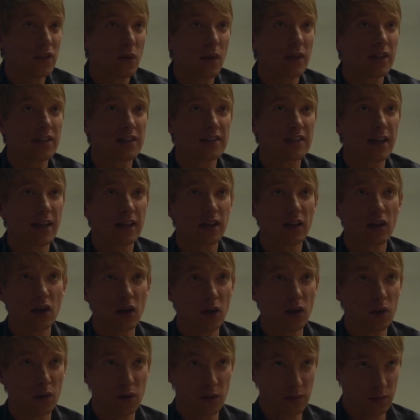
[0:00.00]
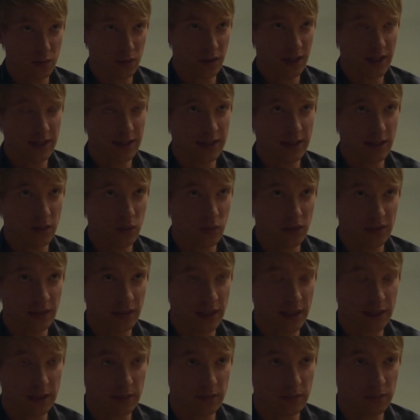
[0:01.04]
this emotional attachment to her.
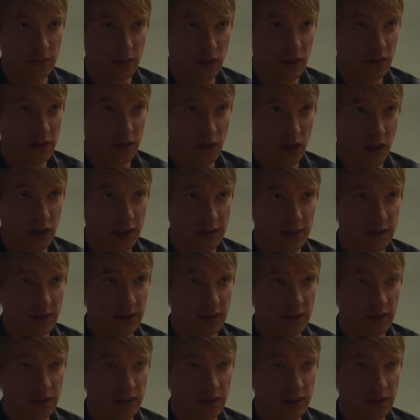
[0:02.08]
He, in effect,